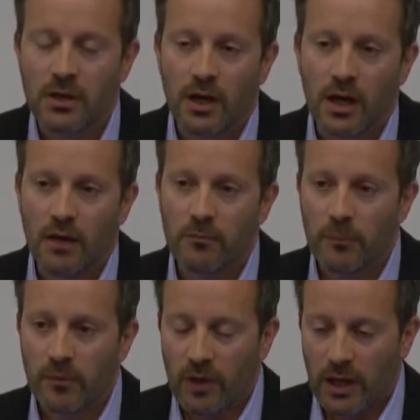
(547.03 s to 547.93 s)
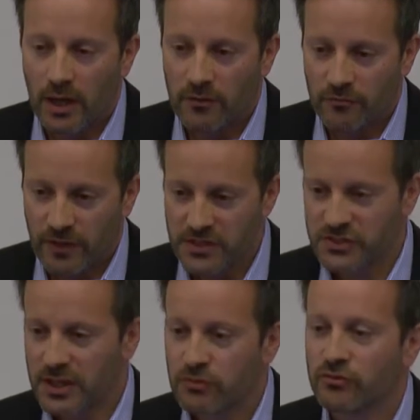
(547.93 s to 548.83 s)
Very
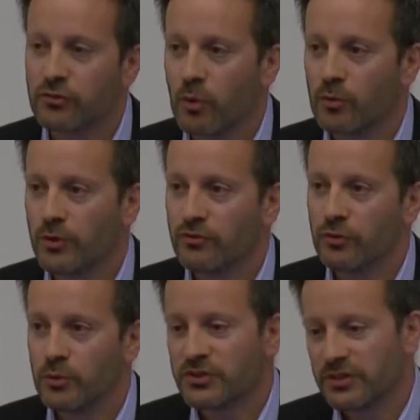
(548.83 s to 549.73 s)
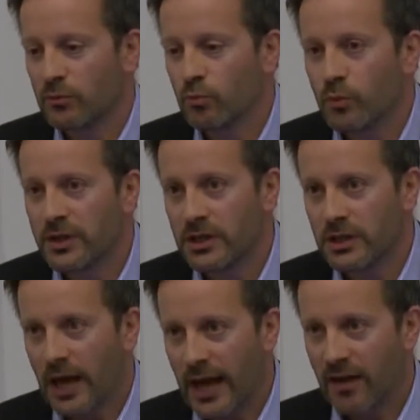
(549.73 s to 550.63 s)
central to what we do is that we
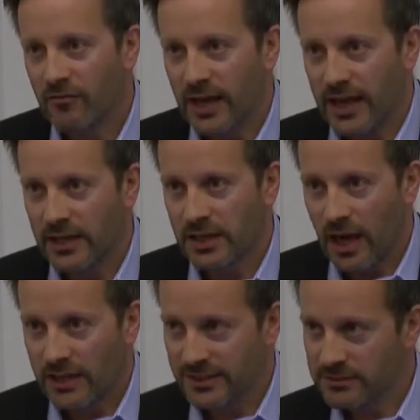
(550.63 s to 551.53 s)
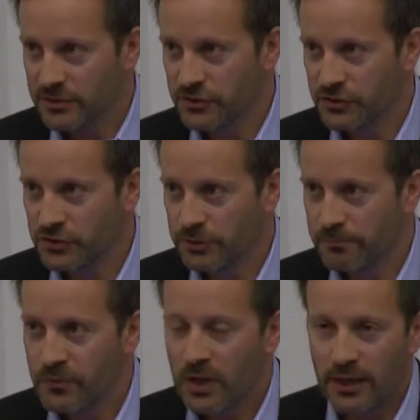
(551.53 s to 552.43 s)
have an identity system,
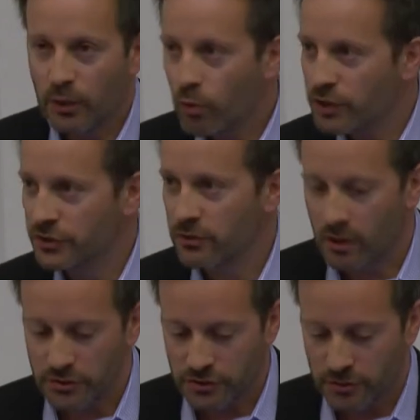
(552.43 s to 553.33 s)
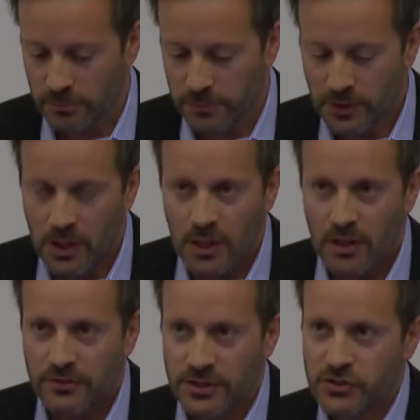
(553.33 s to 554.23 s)
and it works across Europe.
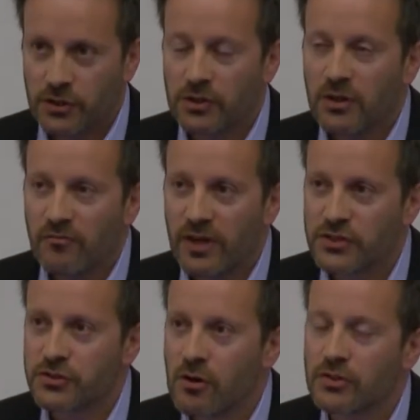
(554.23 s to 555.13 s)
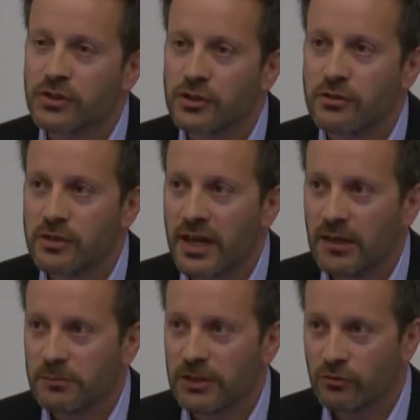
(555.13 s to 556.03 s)
There's a very strong security
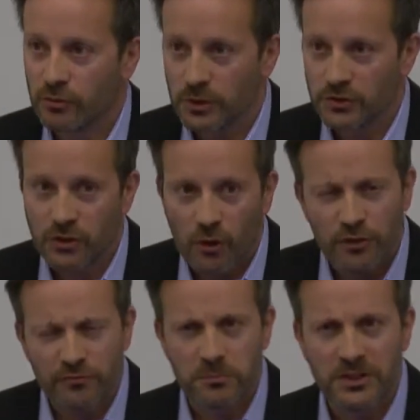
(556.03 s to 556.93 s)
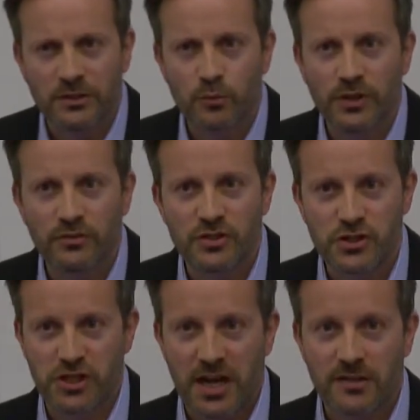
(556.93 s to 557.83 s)
element to it. So are you familiar with
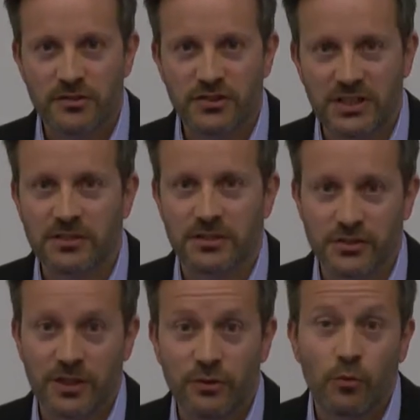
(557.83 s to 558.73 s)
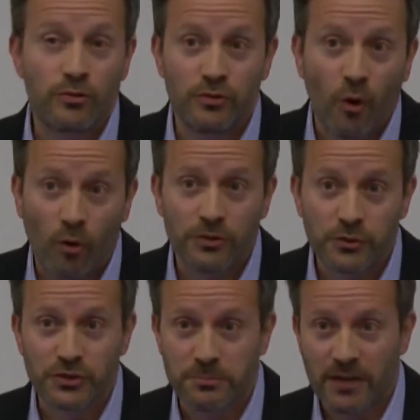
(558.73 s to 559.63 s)
shared secrets? Yeah, you all
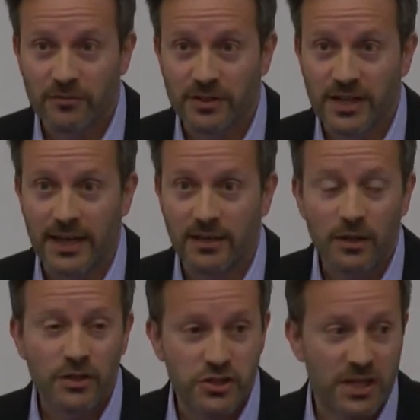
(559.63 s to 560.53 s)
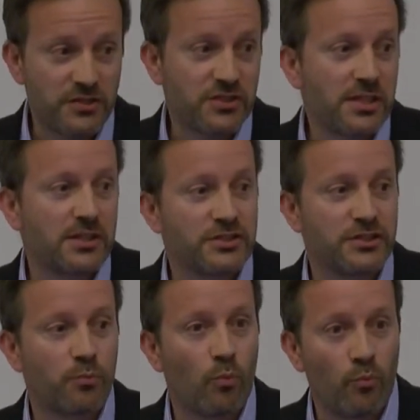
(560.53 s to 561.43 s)
use them every day. Shared secrets
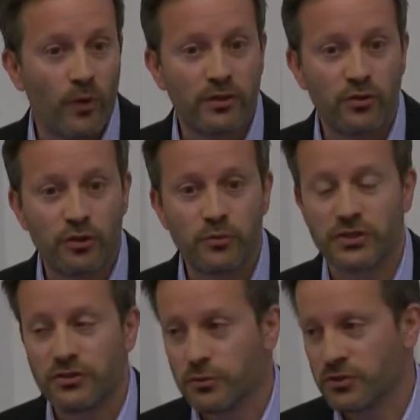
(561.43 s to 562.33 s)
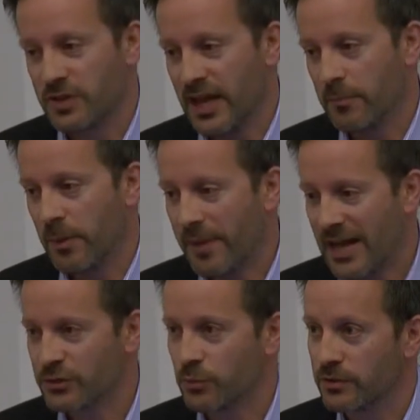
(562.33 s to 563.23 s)
is when you use a username and
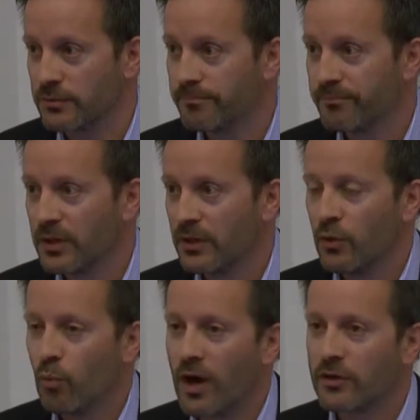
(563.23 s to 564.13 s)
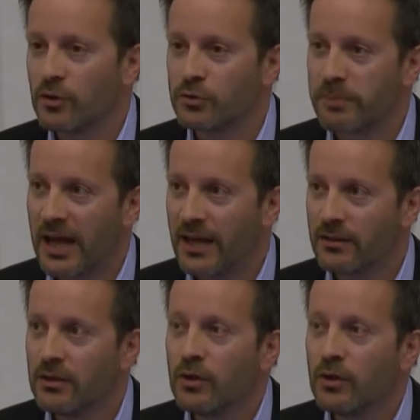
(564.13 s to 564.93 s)
password. Why are those bad?